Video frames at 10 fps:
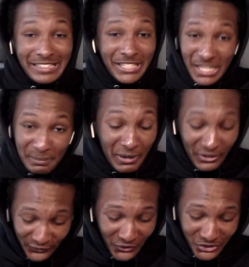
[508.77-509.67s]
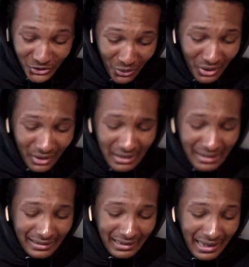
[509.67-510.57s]
D-Book for sure.
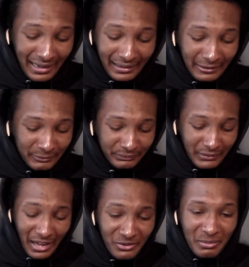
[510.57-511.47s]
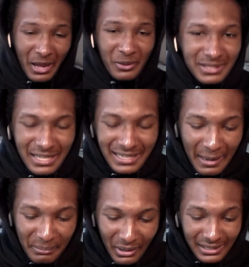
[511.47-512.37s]
Like everybody was getting
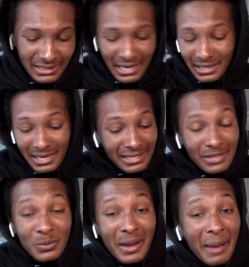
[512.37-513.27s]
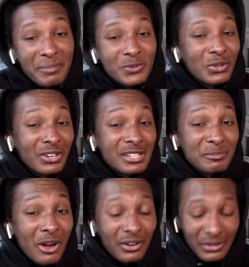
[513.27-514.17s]
their buckets. I guess that's what happens when Chris
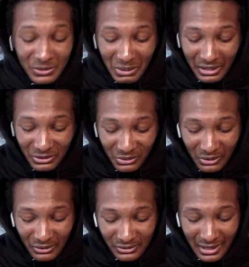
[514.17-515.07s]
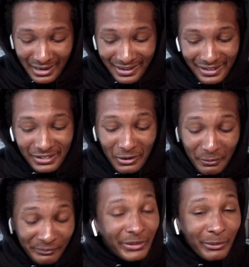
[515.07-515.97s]
Paul comes back. You know what I'm saying?
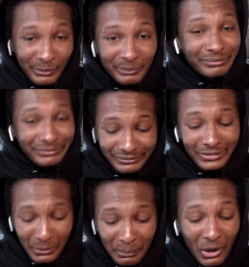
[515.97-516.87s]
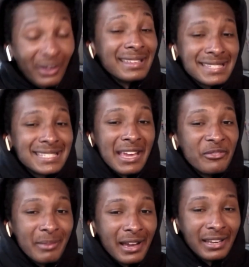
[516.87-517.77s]
The ball gets to
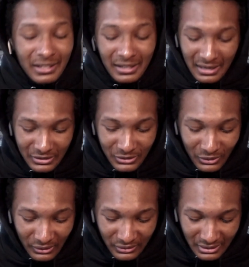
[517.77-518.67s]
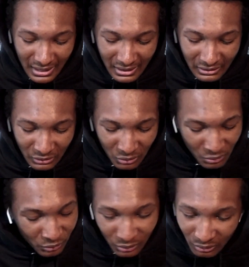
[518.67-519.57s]
everybody. You know what I'm saying?